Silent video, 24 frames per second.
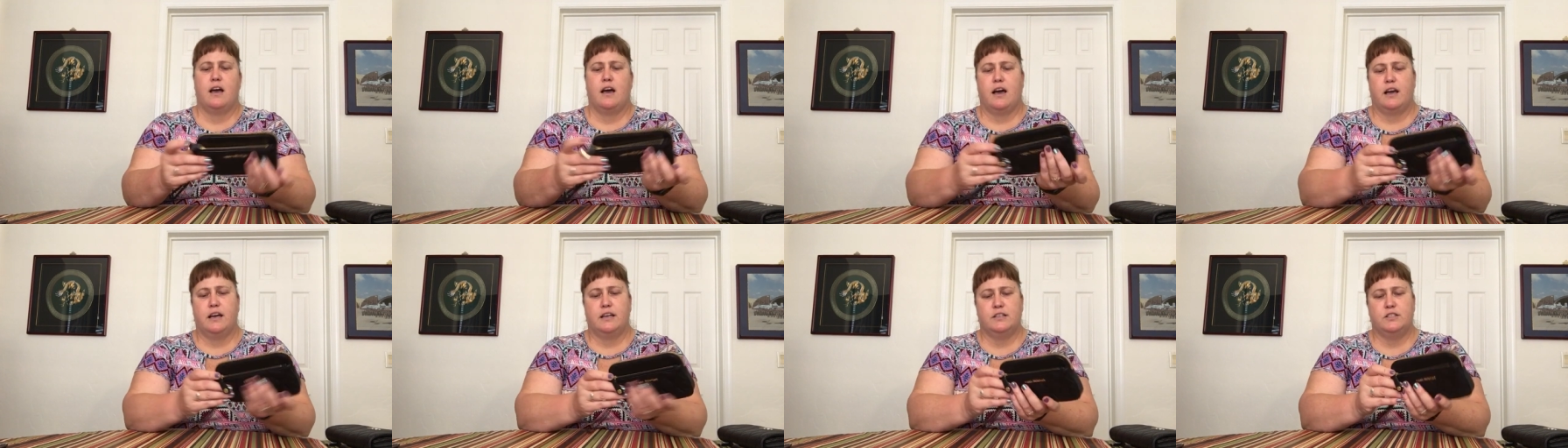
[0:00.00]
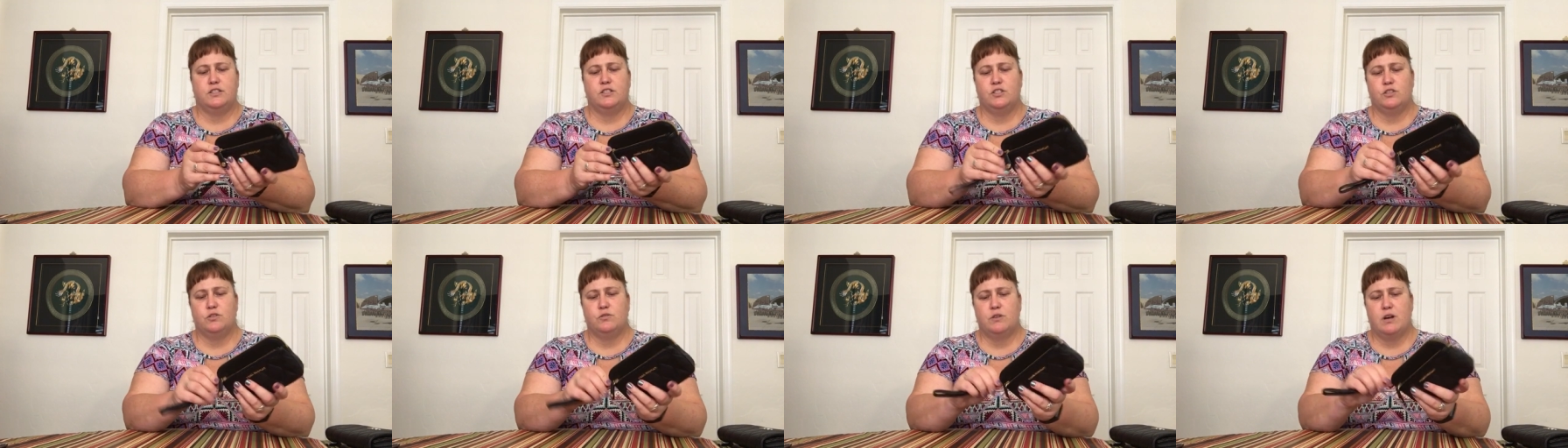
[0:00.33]
I
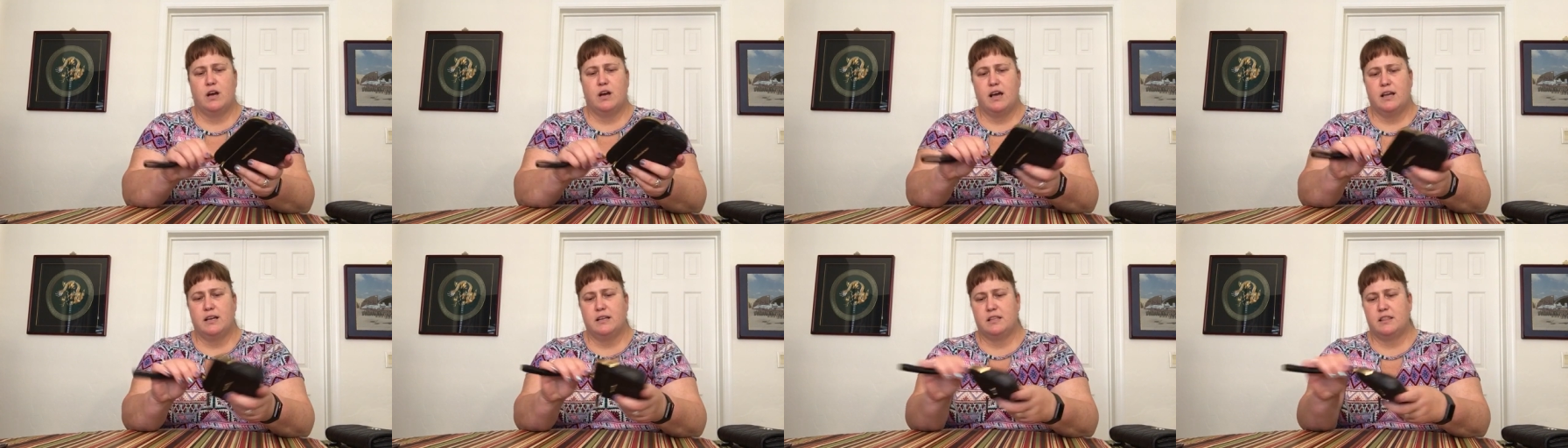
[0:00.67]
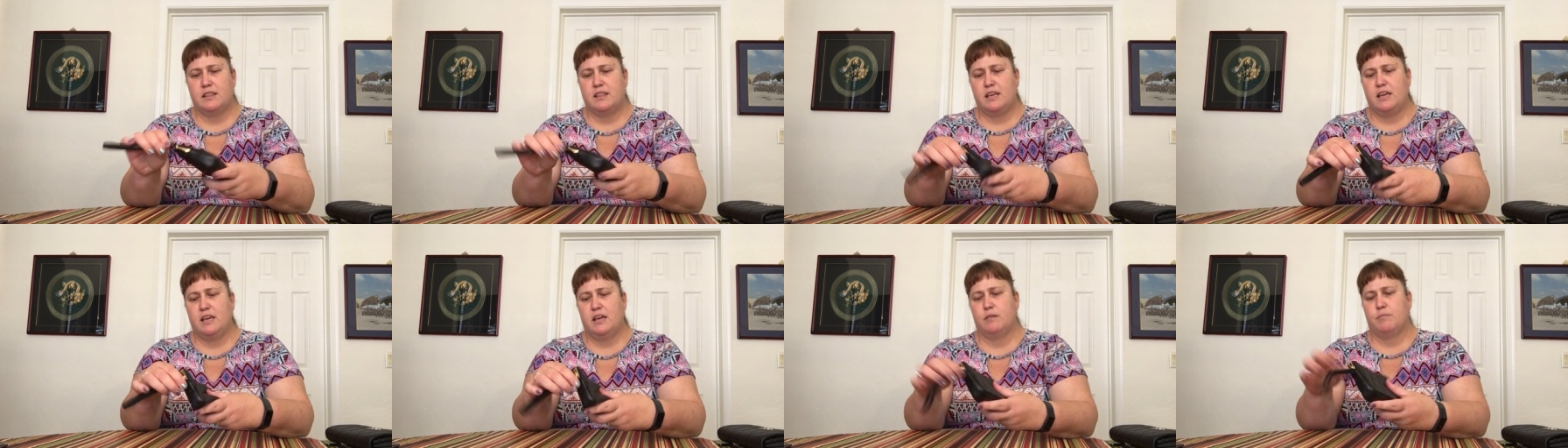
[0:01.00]
do not
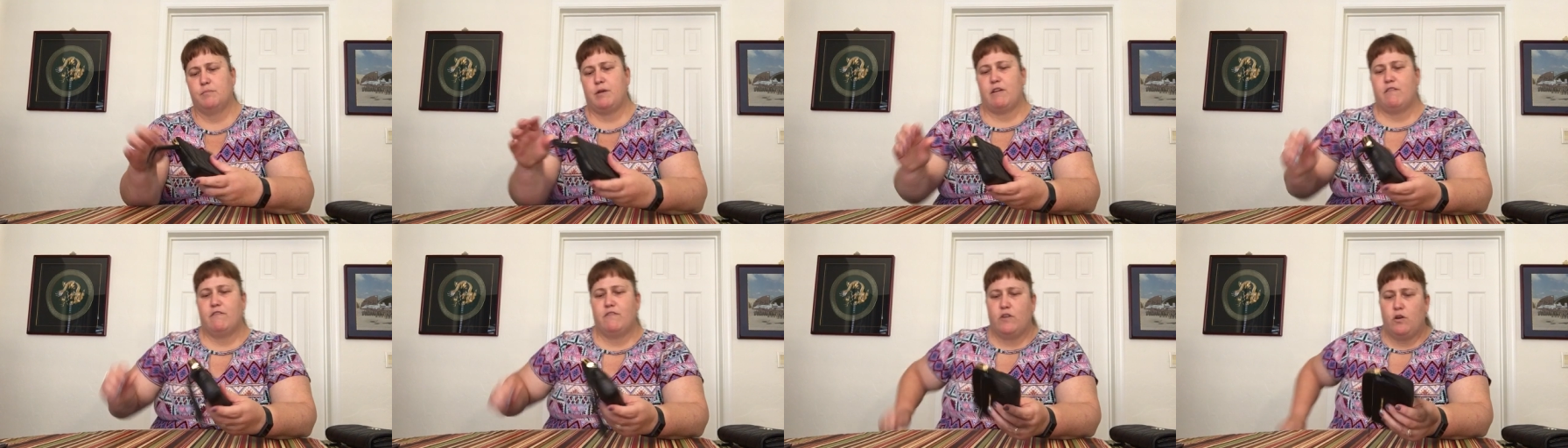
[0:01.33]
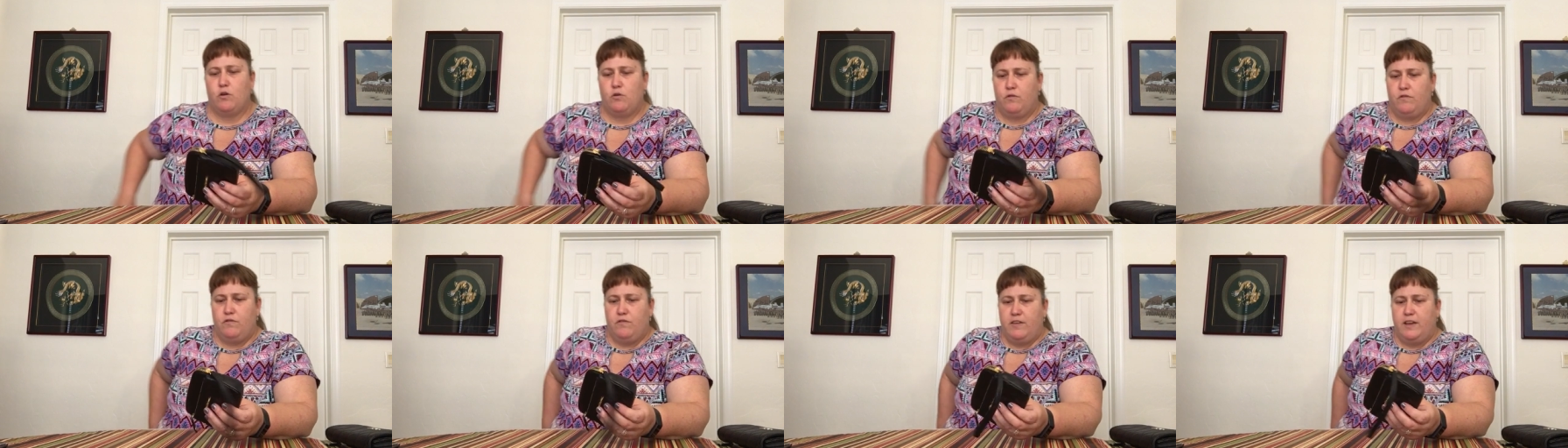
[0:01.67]
think my
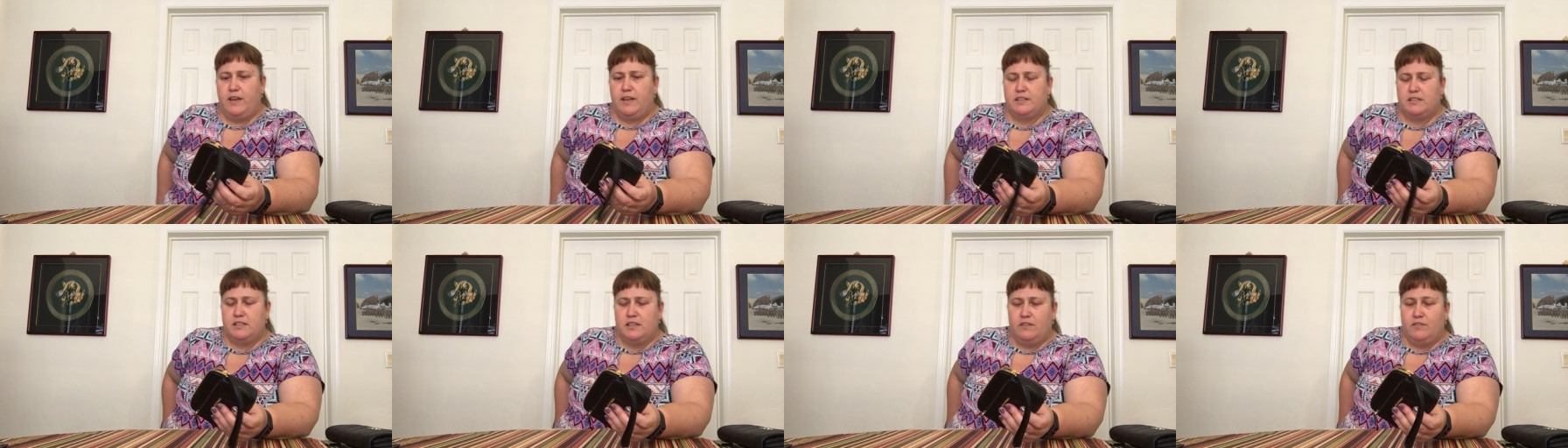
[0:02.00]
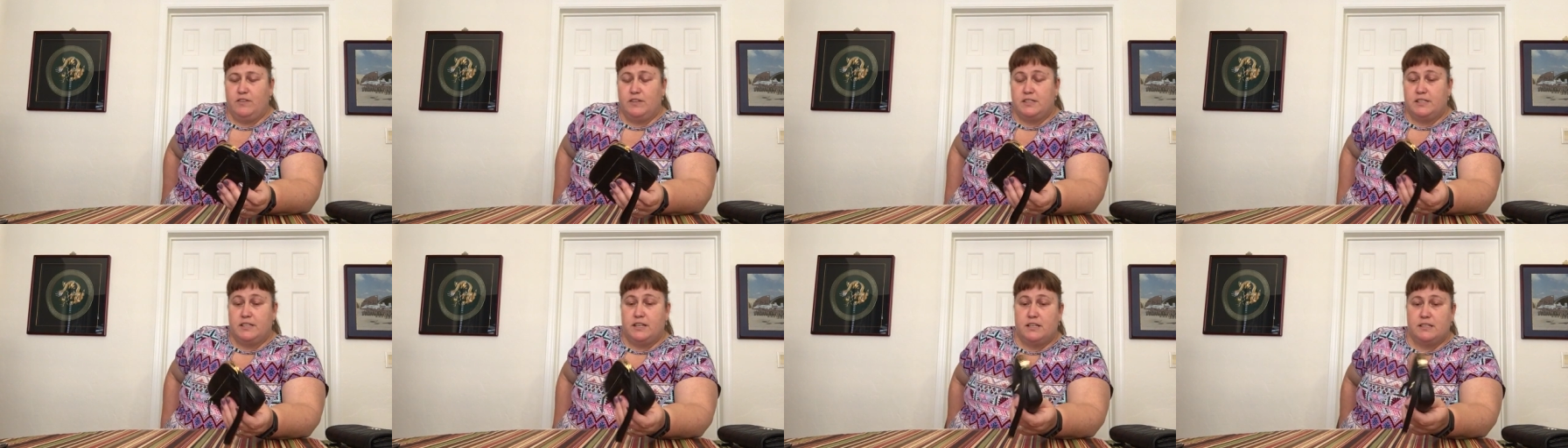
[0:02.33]
phone fits, and if
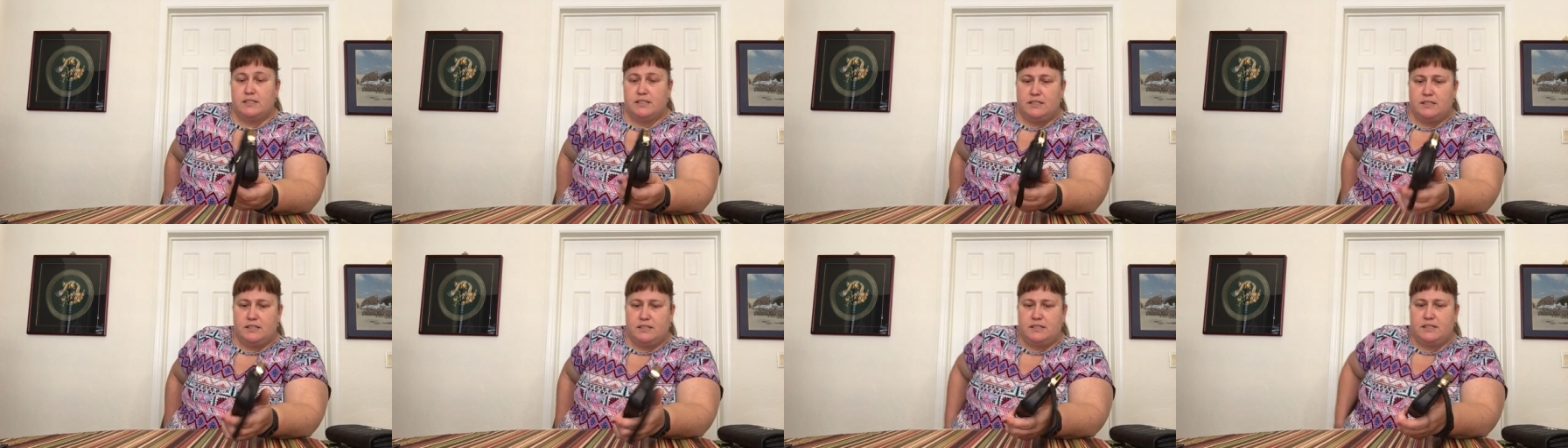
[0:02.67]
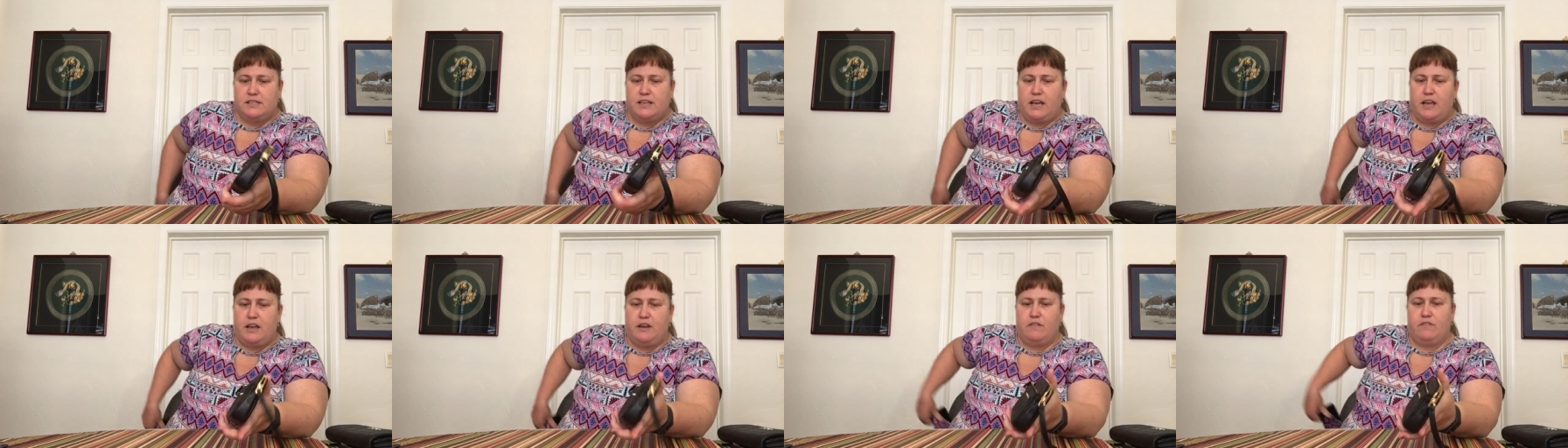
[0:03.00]
it does, it's a
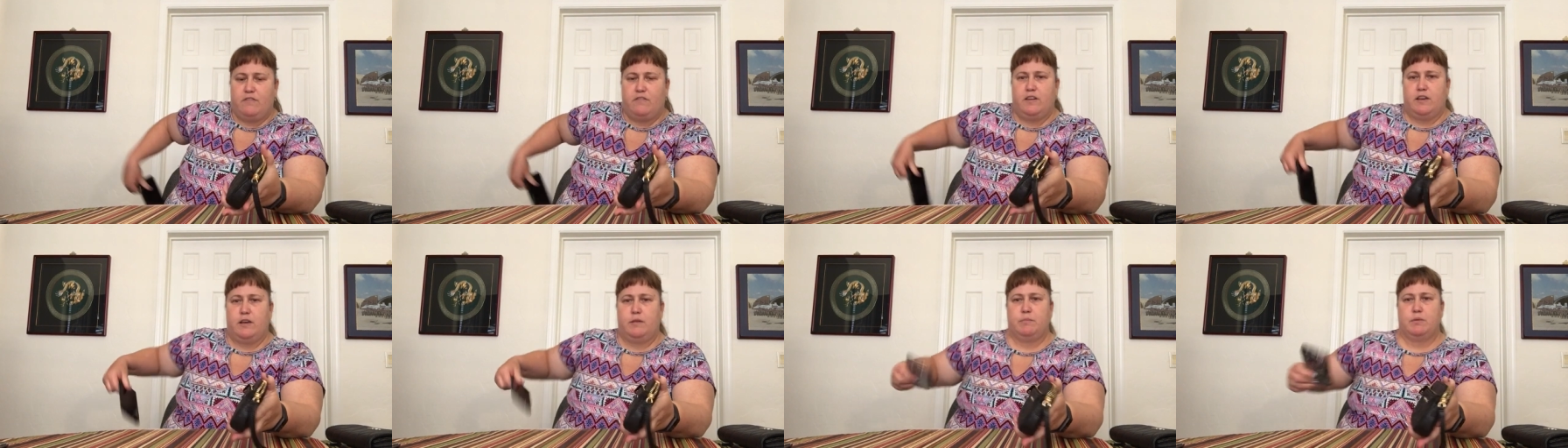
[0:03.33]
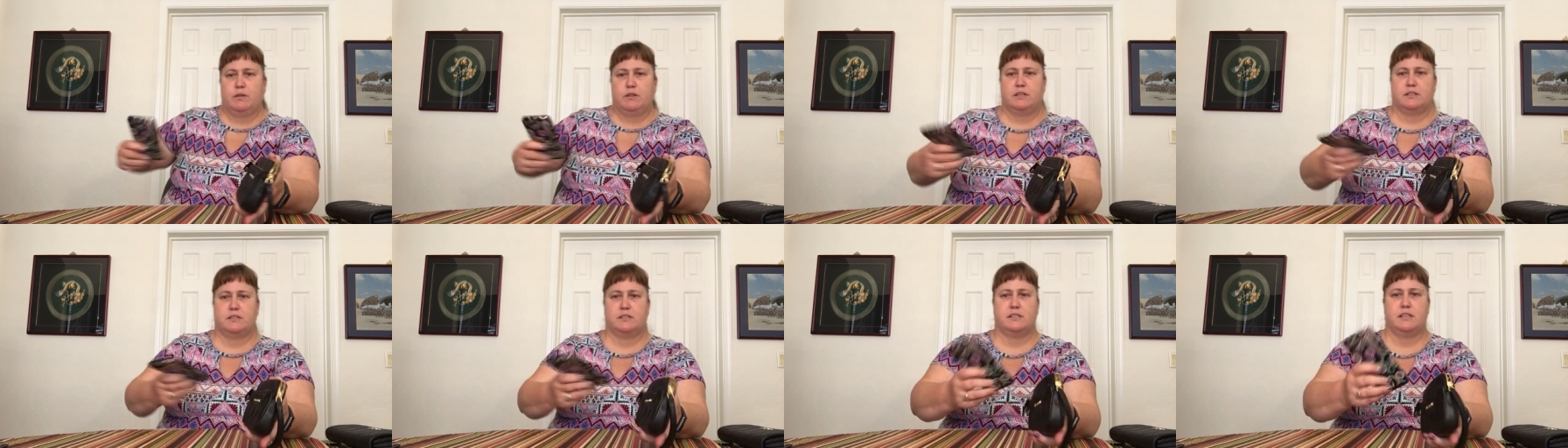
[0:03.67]
tight fit,
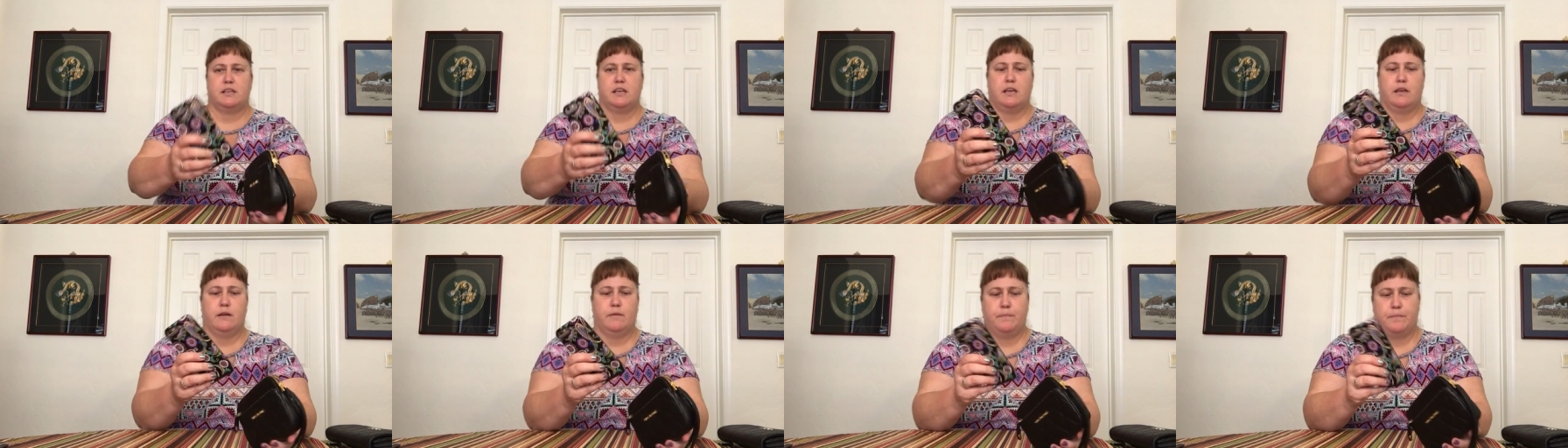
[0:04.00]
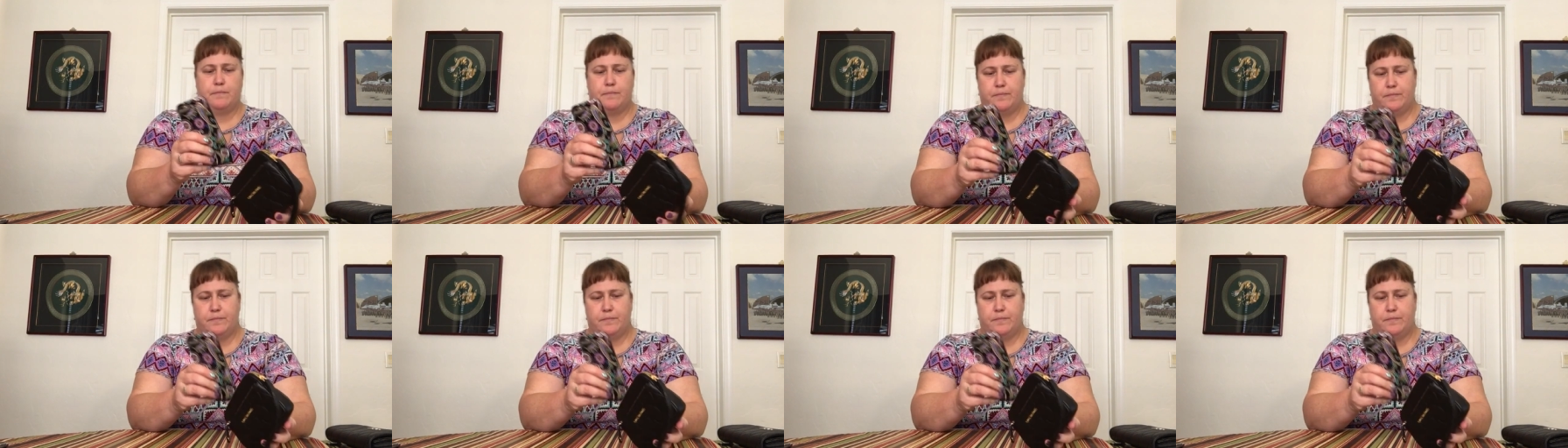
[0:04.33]
but let's see.